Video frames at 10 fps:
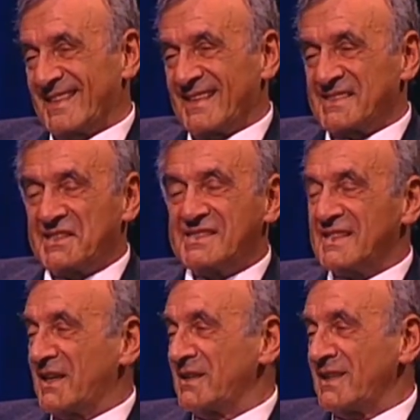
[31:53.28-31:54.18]
Since
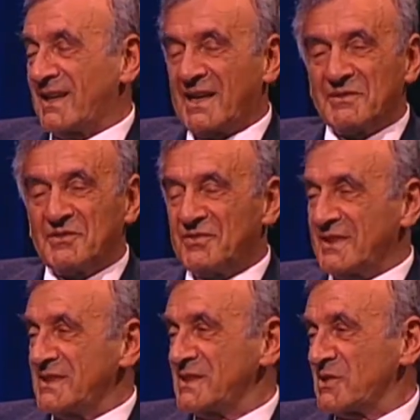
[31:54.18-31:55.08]
then, I have a
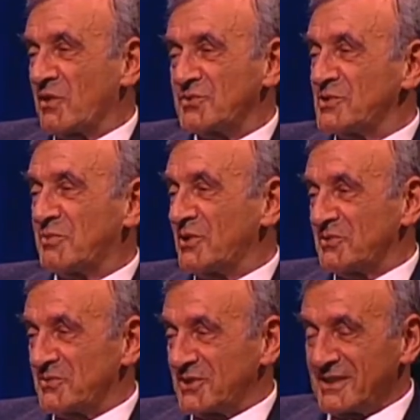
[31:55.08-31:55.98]
very soft spot
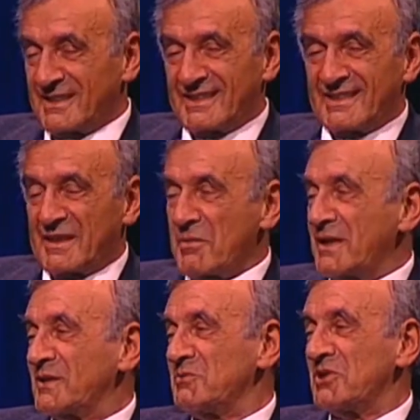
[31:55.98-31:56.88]
for
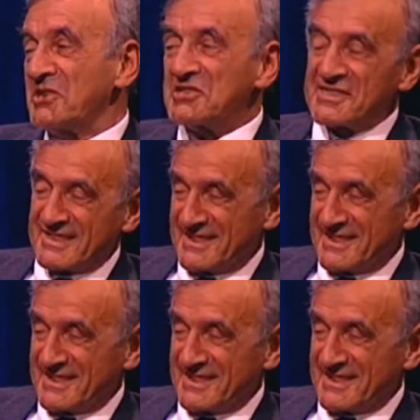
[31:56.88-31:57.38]
American bureaucracy.